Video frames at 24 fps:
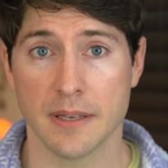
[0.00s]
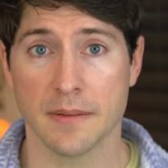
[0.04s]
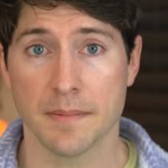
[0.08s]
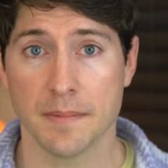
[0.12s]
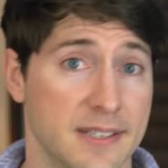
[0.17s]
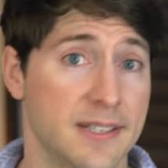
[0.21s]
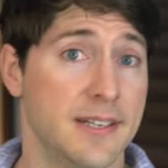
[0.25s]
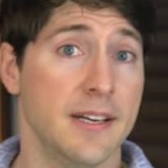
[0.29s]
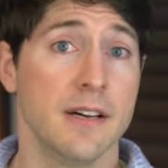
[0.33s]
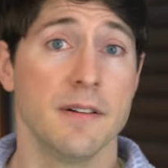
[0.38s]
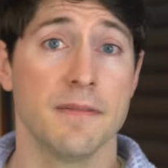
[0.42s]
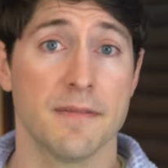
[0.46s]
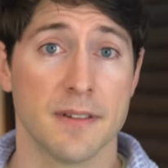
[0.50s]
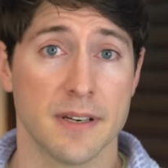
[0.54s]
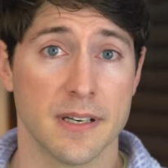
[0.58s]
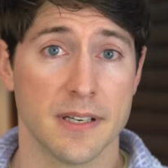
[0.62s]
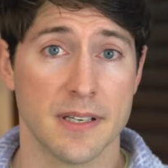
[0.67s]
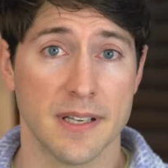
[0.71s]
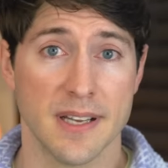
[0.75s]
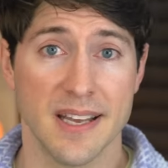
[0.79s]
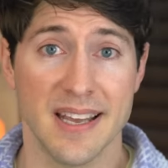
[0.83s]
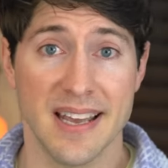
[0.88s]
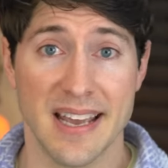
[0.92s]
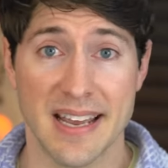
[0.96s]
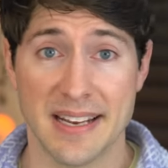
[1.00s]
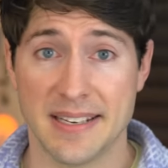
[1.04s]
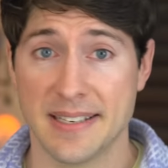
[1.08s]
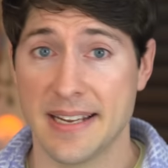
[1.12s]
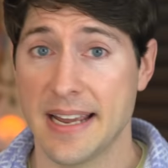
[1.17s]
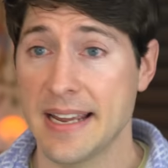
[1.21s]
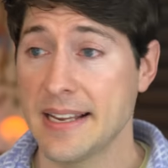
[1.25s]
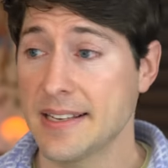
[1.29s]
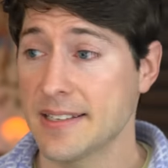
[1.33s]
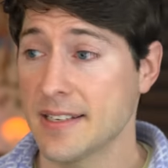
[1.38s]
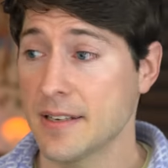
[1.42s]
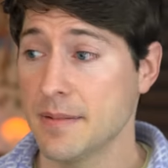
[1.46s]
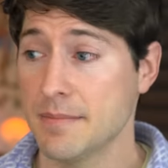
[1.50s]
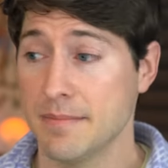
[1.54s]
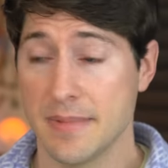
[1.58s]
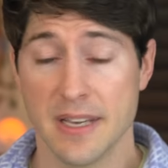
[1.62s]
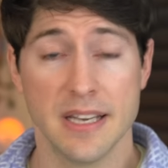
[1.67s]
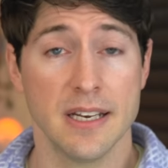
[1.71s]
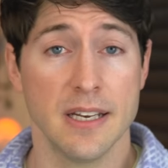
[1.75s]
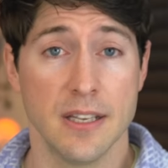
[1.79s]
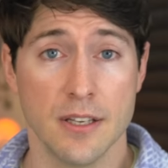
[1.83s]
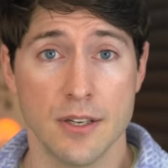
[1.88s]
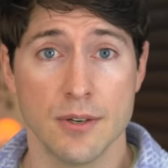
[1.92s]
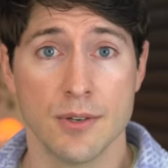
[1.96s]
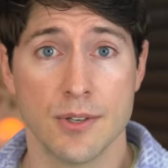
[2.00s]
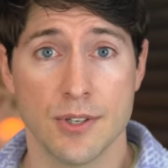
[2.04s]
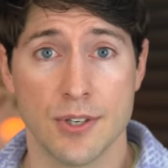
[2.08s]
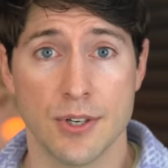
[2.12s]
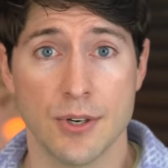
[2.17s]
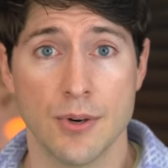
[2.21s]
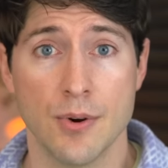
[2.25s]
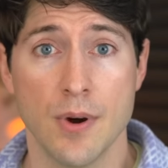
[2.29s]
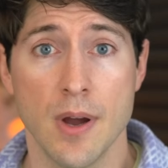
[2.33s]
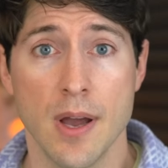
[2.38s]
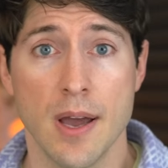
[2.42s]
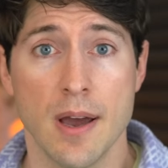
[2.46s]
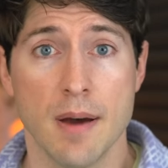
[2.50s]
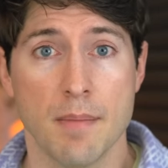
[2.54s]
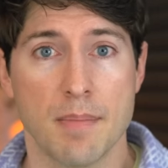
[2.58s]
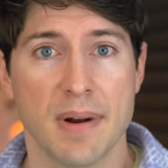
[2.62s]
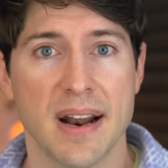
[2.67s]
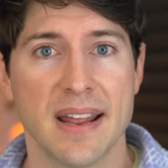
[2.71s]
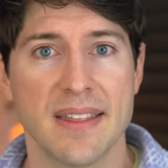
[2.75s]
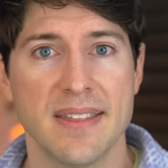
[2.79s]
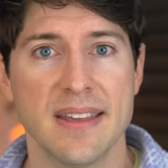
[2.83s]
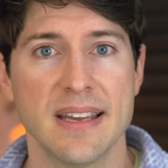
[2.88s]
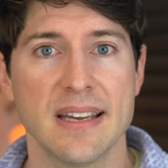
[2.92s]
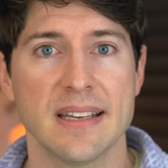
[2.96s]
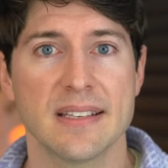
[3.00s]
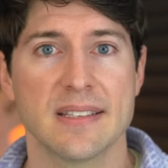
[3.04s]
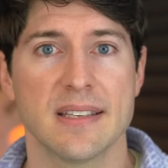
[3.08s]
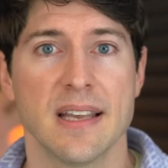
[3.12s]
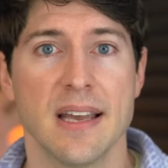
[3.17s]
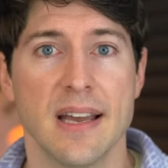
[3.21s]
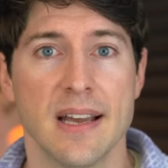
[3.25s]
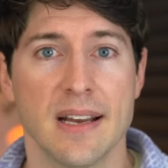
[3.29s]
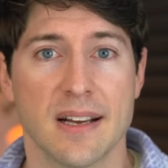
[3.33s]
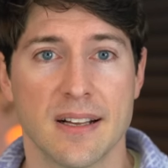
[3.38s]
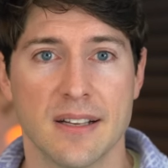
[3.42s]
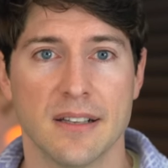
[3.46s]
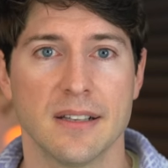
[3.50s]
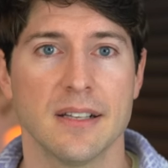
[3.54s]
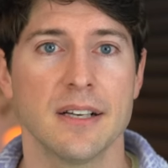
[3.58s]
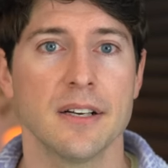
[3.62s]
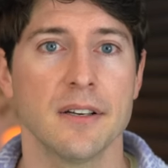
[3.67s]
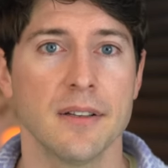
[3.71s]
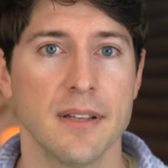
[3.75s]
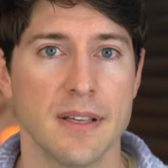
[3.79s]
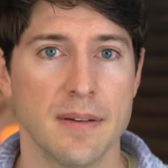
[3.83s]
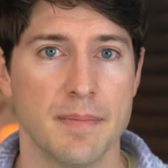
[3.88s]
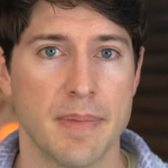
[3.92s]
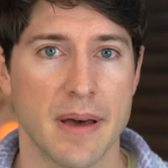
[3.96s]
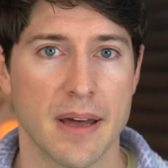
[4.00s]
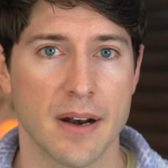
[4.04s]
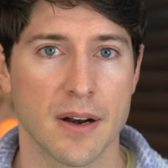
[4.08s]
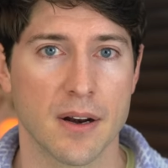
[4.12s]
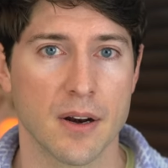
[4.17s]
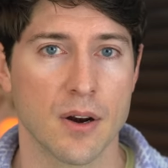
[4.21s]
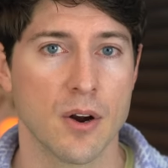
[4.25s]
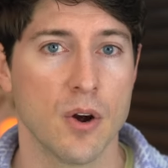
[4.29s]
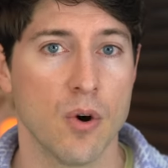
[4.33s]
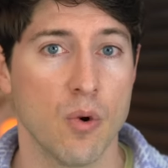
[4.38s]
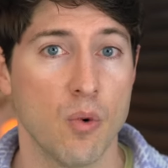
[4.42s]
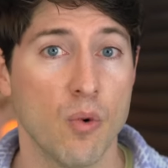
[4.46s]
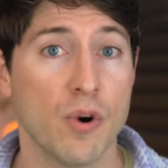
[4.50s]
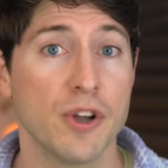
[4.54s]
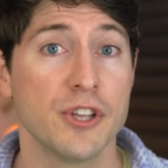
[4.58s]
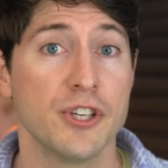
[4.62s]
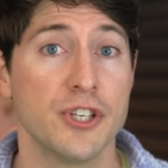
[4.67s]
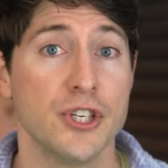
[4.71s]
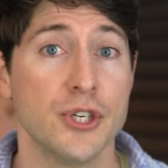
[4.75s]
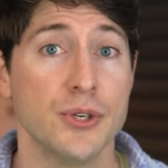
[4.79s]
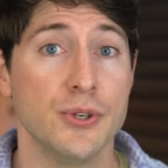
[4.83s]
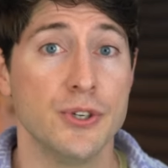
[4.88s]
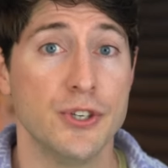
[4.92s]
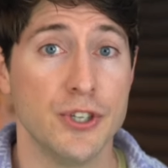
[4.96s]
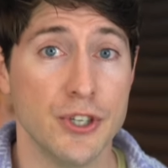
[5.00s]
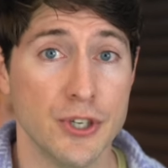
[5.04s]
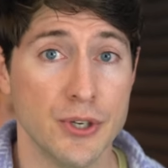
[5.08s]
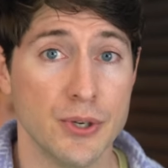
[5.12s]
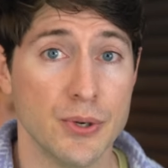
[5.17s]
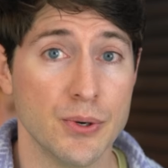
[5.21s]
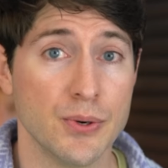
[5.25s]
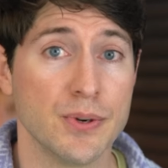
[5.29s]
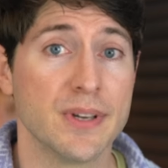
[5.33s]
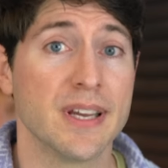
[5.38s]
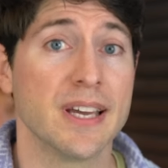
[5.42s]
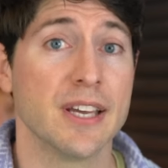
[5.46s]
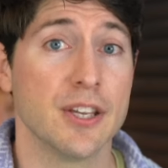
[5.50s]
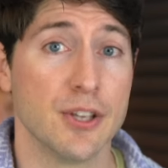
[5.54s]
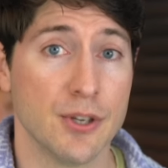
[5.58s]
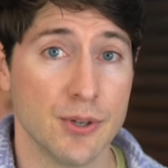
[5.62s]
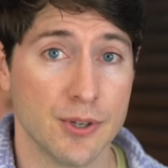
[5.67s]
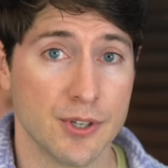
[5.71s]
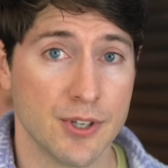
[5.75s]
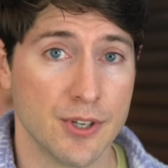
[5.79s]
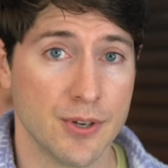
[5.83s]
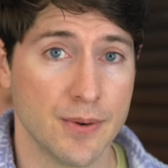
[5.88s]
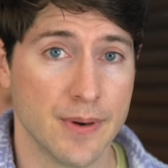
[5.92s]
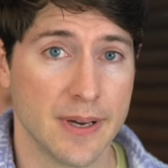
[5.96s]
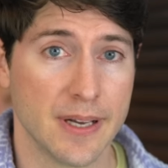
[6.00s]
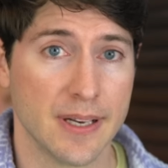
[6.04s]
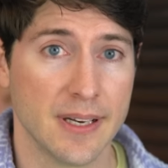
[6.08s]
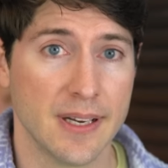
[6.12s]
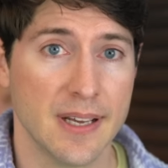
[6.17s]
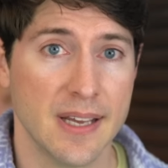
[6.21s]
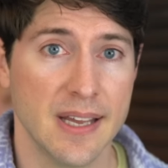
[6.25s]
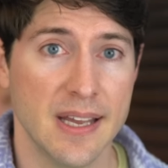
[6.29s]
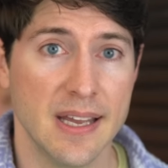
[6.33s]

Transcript: It's different, it takes some getting used to, but I think it's clearly better once you do get used to it.